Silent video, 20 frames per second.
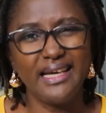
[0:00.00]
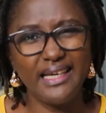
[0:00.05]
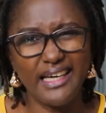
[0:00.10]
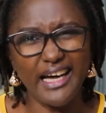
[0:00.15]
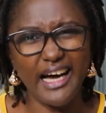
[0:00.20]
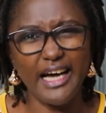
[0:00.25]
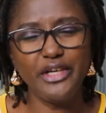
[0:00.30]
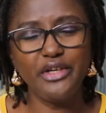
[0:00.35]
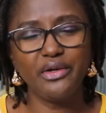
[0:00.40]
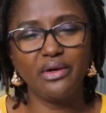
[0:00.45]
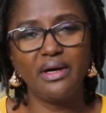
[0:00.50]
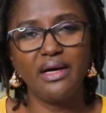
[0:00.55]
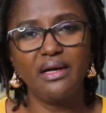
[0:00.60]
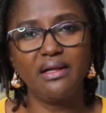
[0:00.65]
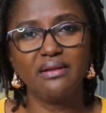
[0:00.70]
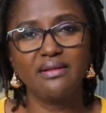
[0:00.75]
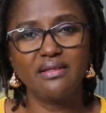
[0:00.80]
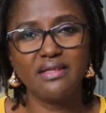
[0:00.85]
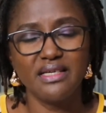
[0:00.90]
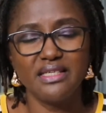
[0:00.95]
Guard your
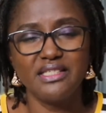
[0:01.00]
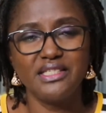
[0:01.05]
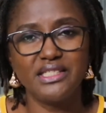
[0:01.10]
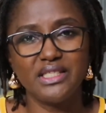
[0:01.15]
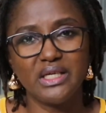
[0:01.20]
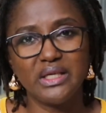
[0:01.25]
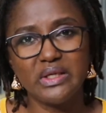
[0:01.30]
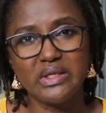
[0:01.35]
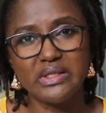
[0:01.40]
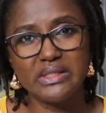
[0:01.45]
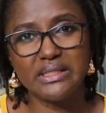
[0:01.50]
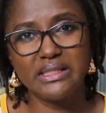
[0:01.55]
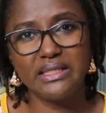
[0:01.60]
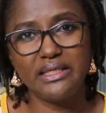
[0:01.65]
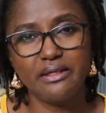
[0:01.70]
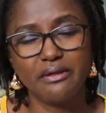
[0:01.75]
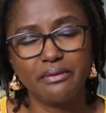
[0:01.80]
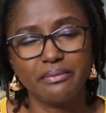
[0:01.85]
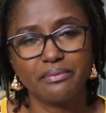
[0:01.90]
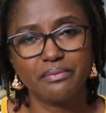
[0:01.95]
health
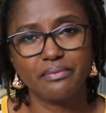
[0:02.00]
jealously.